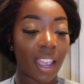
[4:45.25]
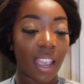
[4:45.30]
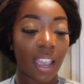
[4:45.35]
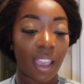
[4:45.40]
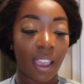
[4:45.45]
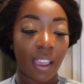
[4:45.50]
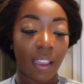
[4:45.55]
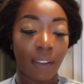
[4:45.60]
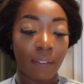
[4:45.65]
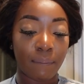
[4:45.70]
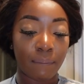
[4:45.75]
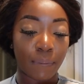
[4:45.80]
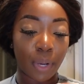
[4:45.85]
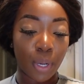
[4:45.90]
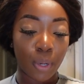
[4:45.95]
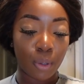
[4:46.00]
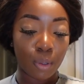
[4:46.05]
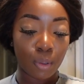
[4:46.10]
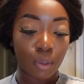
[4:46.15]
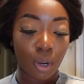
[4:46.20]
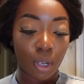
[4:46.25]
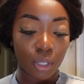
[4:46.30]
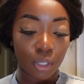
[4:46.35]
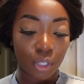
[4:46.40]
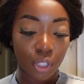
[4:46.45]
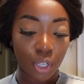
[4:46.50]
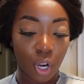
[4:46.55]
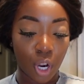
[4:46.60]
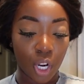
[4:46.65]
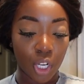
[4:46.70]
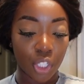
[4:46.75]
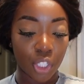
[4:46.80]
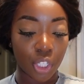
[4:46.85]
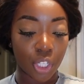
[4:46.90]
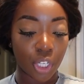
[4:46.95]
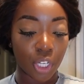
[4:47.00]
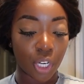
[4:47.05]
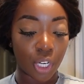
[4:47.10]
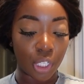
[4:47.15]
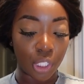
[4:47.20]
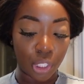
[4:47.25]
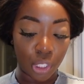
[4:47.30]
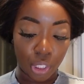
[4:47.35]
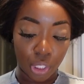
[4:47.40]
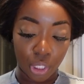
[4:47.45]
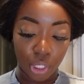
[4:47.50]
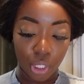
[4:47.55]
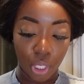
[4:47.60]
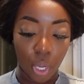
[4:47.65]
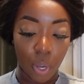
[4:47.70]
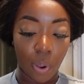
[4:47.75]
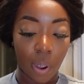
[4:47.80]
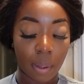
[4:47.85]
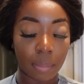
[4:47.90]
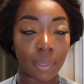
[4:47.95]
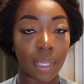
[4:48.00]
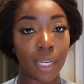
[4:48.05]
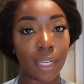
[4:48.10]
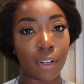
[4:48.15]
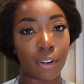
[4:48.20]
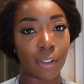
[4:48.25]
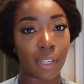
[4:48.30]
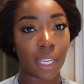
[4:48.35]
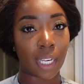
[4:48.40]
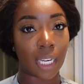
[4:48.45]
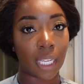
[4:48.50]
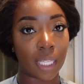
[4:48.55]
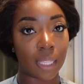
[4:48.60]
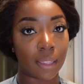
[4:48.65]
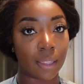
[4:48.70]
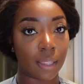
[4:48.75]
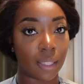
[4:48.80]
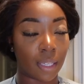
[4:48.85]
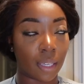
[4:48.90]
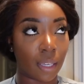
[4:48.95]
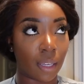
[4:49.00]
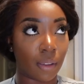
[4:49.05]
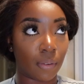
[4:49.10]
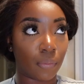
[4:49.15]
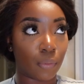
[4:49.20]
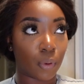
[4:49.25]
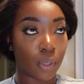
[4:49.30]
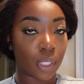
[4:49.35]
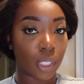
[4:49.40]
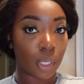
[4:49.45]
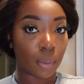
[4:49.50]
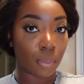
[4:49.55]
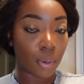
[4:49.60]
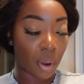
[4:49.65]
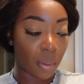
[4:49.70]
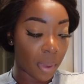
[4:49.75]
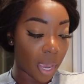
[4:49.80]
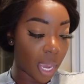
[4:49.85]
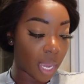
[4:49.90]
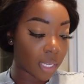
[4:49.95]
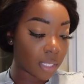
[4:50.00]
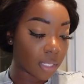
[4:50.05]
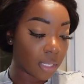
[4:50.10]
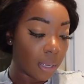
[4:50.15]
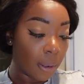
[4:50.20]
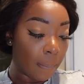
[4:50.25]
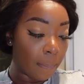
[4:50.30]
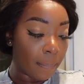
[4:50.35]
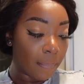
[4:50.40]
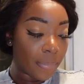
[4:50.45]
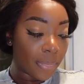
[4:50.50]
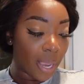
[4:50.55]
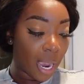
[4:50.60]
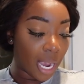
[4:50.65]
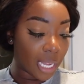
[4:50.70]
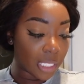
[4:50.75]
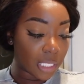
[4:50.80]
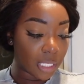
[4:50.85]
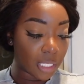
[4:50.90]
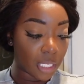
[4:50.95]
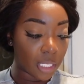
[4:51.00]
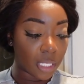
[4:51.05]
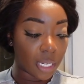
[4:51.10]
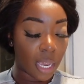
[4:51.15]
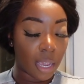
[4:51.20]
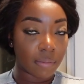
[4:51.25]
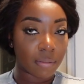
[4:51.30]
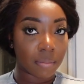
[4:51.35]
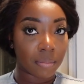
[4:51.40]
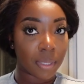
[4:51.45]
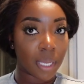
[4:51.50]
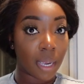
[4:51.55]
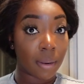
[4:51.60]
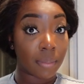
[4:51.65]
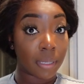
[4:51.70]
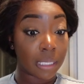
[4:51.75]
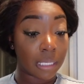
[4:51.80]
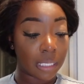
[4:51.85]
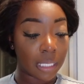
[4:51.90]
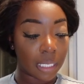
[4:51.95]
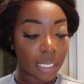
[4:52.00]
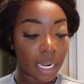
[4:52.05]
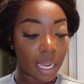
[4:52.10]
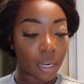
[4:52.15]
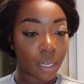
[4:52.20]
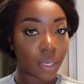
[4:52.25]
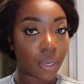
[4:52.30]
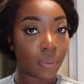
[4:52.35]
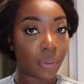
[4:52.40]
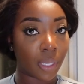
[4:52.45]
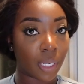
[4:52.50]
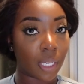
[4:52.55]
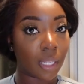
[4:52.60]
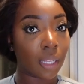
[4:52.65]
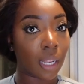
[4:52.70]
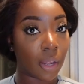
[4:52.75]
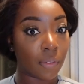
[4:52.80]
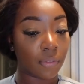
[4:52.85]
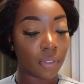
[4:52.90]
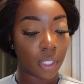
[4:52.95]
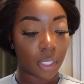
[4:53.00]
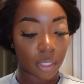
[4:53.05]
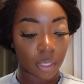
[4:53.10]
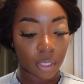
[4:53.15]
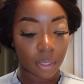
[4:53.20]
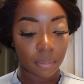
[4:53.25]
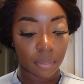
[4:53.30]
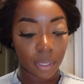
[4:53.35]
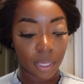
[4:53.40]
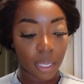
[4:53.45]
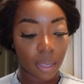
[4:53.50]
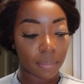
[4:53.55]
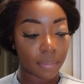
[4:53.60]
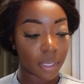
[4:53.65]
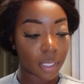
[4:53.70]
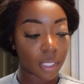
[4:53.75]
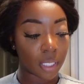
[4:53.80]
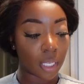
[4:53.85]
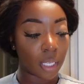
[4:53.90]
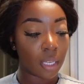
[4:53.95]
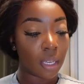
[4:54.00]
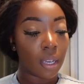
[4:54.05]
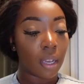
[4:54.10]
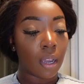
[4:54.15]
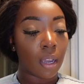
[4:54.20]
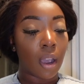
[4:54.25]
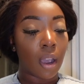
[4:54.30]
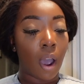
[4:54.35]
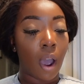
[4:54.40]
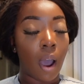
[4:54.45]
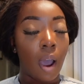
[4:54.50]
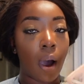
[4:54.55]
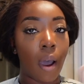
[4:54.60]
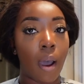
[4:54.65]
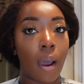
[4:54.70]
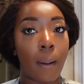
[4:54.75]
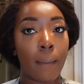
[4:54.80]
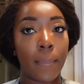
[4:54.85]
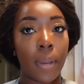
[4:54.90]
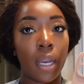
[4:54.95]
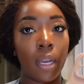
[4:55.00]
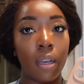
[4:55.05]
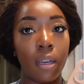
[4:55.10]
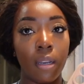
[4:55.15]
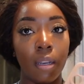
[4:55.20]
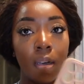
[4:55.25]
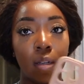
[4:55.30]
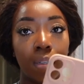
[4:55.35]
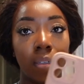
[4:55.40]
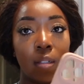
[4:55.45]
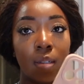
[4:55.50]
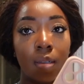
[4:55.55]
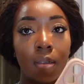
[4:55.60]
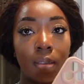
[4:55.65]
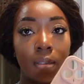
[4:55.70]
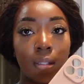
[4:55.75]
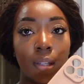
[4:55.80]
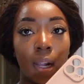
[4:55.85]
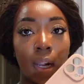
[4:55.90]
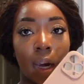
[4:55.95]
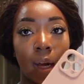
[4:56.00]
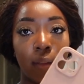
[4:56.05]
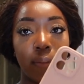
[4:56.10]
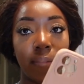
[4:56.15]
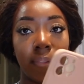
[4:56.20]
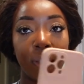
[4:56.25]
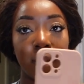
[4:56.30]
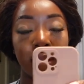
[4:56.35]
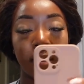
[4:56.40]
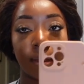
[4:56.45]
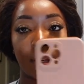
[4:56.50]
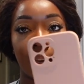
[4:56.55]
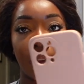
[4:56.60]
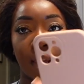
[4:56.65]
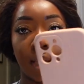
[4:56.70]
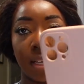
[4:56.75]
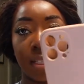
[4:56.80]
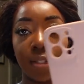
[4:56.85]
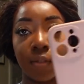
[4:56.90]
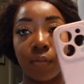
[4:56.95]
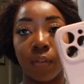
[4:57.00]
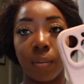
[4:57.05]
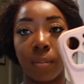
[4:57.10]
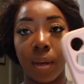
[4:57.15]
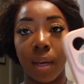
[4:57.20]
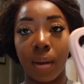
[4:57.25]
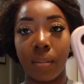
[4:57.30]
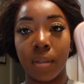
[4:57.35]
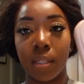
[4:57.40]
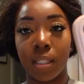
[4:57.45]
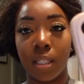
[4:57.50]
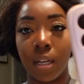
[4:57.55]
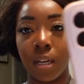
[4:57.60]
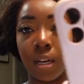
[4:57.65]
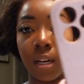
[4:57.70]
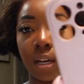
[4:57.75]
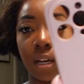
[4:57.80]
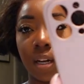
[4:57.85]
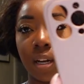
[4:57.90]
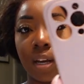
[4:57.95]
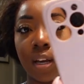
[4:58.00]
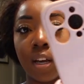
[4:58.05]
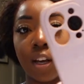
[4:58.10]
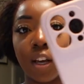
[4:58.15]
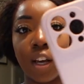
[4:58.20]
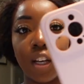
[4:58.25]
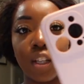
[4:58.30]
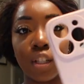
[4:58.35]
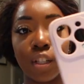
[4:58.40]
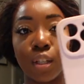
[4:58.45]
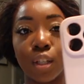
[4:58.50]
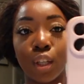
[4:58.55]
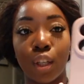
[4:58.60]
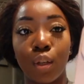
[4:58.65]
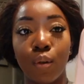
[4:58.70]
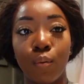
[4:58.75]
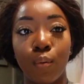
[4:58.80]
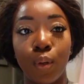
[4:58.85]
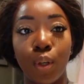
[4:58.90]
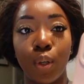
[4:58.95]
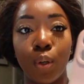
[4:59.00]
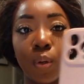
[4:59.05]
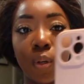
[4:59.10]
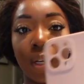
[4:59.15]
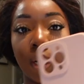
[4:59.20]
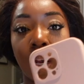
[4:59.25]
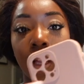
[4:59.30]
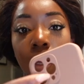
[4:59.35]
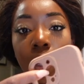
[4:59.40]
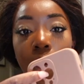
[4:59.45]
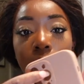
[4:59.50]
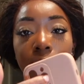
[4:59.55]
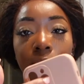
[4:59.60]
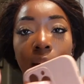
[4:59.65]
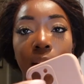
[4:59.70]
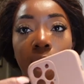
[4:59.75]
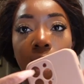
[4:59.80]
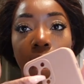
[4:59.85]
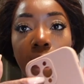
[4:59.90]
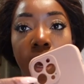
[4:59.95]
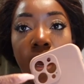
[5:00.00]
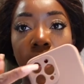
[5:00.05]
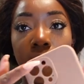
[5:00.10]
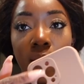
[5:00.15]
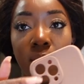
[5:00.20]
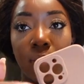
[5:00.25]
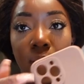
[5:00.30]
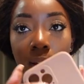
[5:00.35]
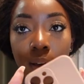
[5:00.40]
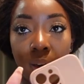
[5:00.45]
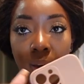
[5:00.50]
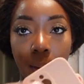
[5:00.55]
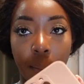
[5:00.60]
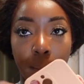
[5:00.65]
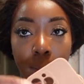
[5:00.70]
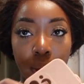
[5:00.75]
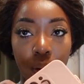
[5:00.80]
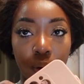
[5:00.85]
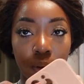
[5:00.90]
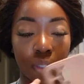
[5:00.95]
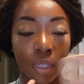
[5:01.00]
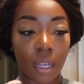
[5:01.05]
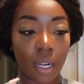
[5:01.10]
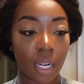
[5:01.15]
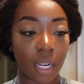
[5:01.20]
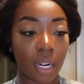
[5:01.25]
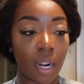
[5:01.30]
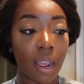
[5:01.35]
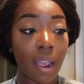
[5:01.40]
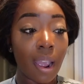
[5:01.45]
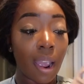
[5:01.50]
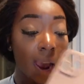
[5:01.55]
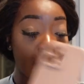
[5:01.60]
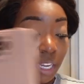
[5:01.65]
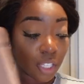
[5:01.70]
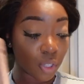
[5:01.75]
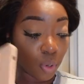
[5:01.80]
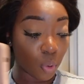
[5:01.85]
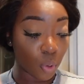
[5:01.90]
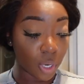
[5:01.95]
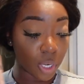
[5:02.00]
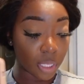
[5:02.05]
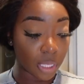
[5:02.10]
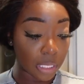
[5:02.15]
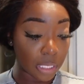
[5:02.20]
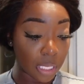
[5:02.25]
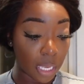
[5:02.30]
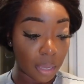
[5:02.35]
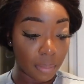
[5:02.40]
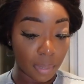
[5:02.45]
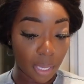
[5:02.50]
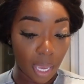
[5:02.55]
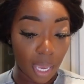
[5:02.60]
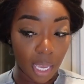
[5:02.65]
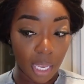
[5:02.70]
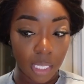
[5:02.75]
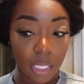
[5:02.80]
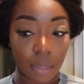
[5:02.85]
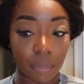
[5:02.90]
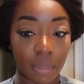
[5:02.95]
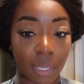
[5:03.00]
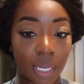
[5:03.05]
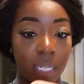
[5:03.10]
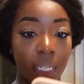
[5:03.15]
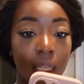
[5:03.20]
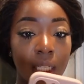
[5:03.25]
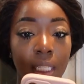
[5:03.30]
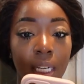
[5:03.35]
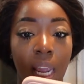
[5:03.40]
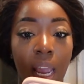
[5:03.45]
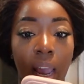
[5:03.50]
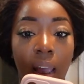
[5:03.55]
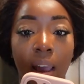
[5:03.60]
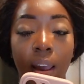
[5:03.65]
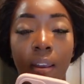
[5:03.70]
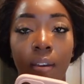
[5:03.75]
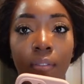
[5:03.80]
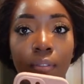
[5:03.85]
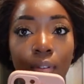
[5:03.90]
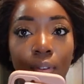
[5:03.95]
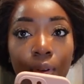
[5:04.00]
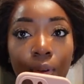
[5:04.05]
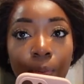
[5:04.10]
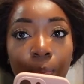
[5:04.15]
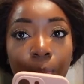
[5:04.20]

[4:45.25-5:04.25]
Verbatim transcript: a phone charger. So I'm planning on getting the 14 Pro Max. I just need to have some time to sit down and go get it. I've literally been that busy. So I got this case from Amazon. It's just a cute nude, and I like that it had the barrels on it. I actually ordered the same case, but it doesn't have